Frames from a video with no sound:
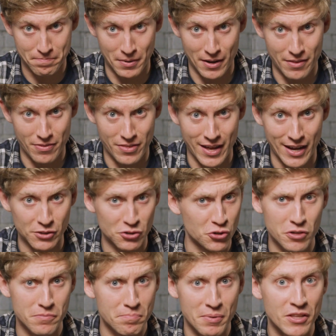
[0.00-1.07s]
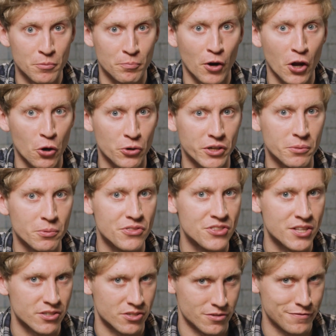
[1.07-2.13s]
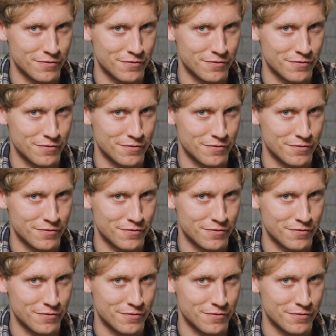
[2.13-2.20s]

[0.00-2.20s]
but that shouldn't be the priority with this